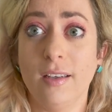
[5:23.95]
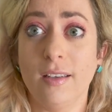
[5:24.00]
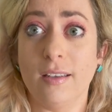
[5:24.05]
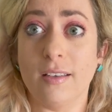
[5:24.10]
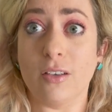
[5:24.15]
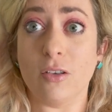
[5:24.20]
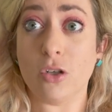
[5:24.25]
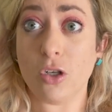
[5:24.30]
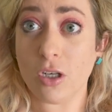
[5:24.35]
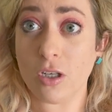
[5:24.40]

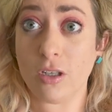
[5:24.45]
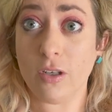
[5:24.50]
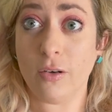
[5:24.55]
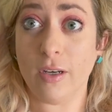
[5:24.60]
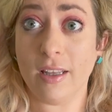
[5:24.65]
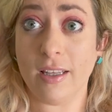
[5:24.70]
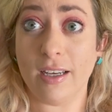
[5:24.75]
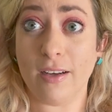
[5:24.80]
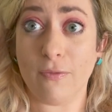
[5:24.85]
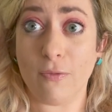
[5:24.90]
So she's
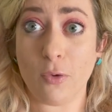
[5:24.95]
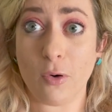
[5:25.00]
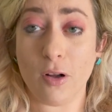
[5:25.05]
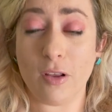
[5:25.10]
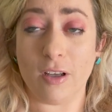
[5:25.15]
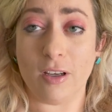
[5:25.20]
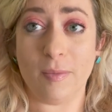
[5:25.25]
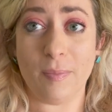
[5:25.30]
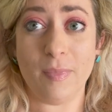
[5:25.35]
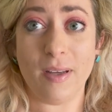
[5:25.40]
doing that for
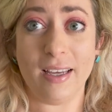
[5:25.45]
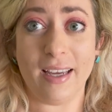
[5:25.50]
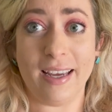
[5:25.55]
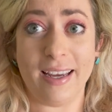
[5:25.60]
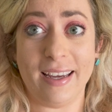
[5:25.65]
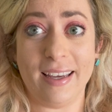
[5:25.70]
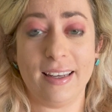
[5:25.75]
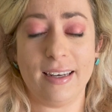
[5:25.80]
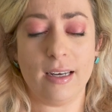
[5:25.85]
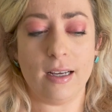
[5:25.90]
them.
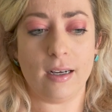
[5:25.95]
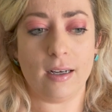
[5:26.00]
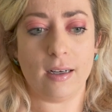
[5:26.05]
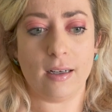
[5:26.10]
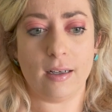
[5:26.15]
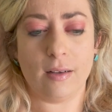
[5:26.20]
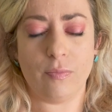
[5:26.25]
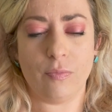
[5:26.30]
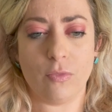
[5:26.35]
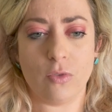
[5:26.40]
And
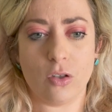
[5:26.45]
uh,